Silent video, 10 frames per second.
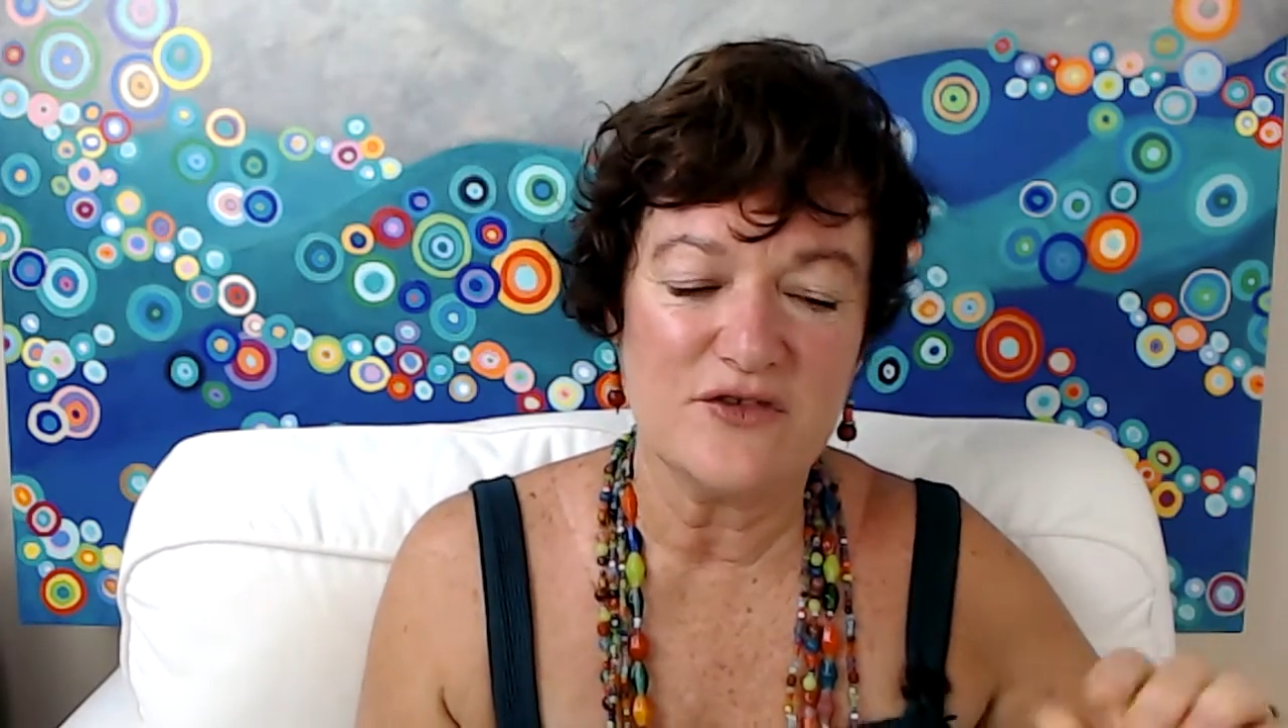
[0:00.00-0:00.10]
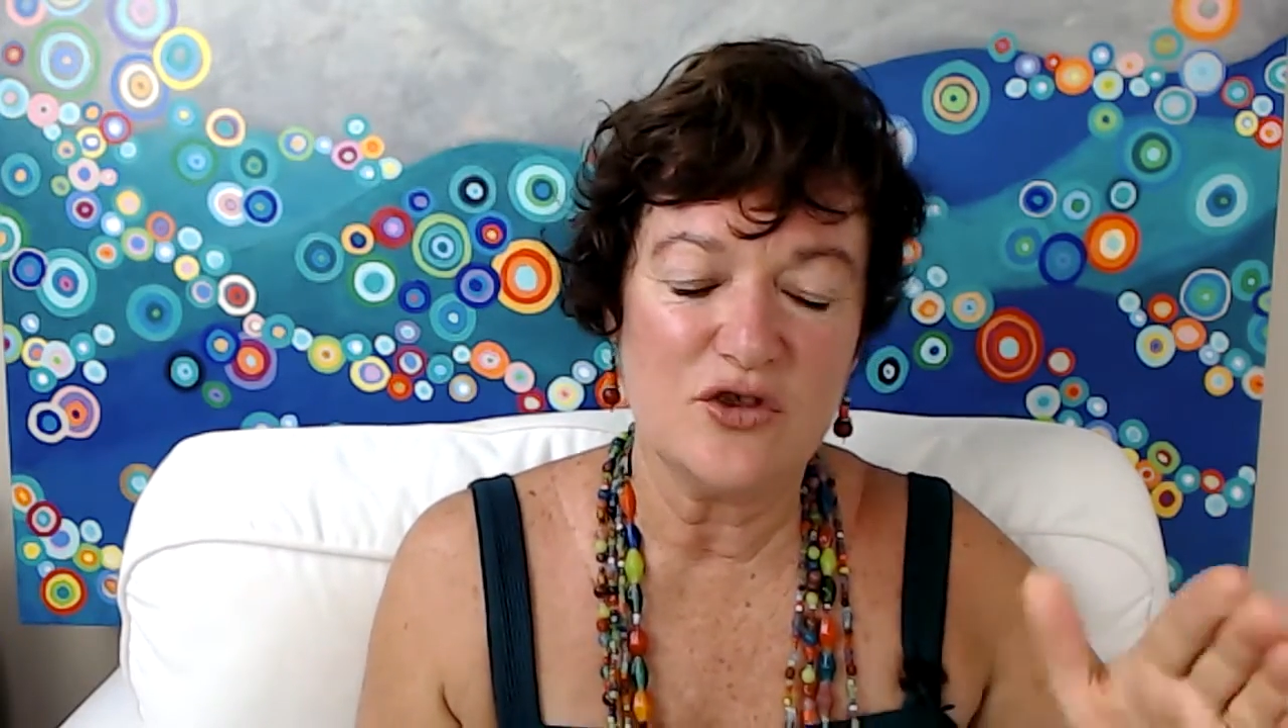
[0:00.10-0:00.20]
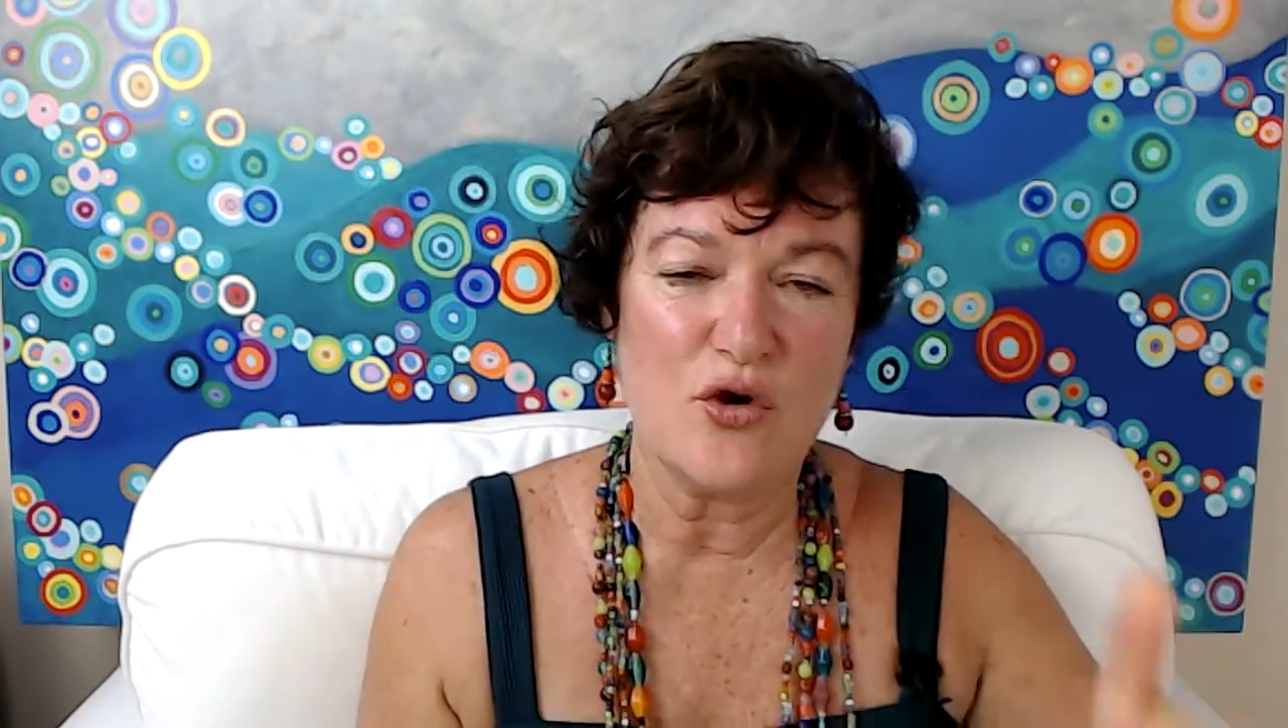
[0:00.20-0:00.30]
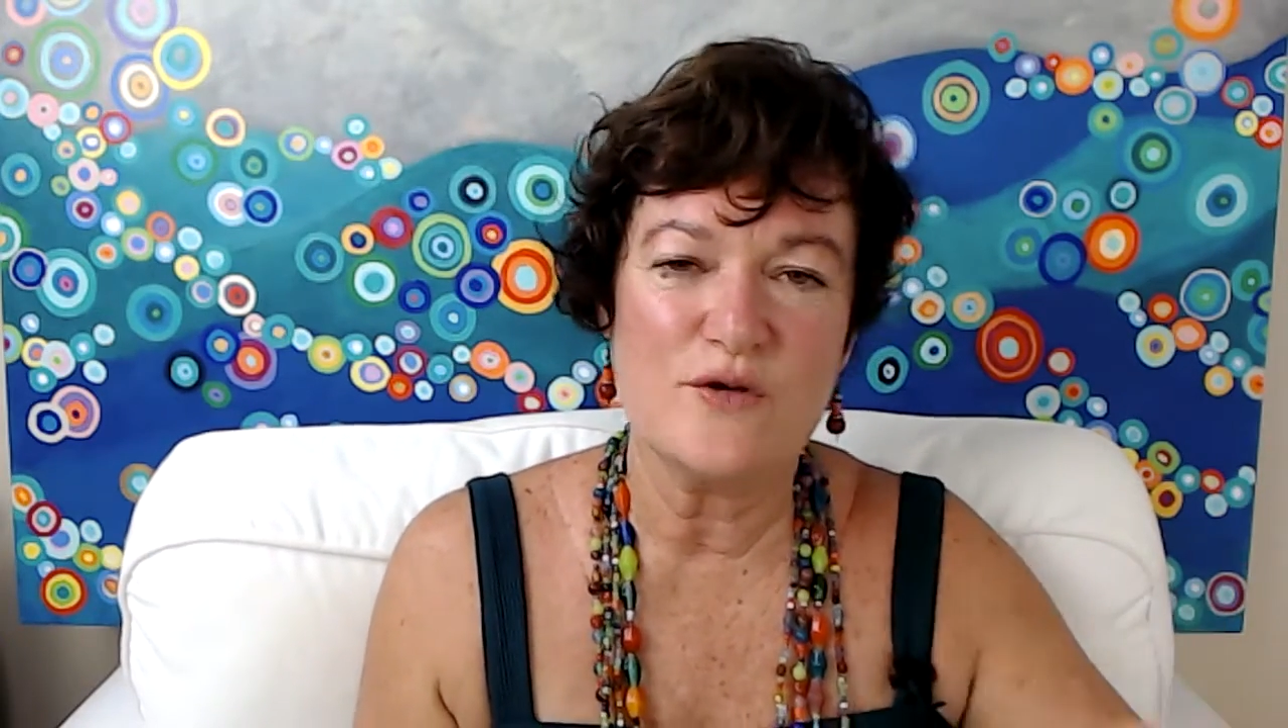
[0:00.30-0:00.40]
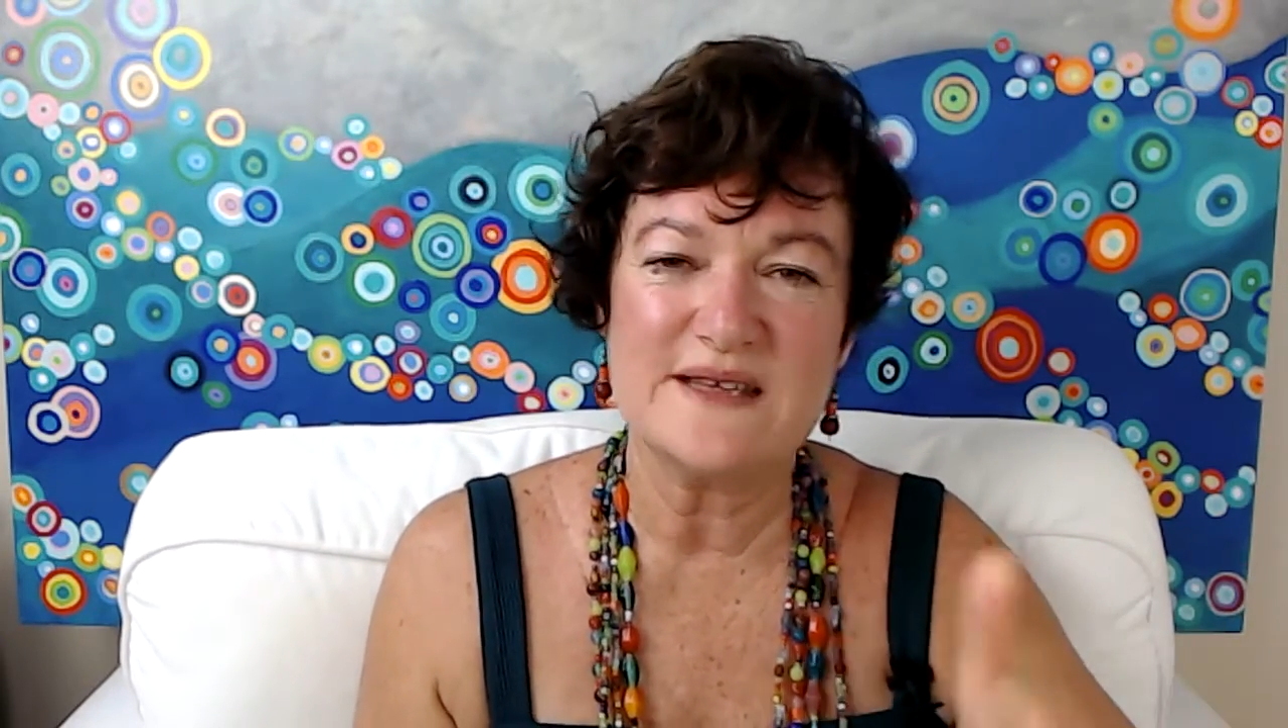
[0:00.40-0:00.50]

your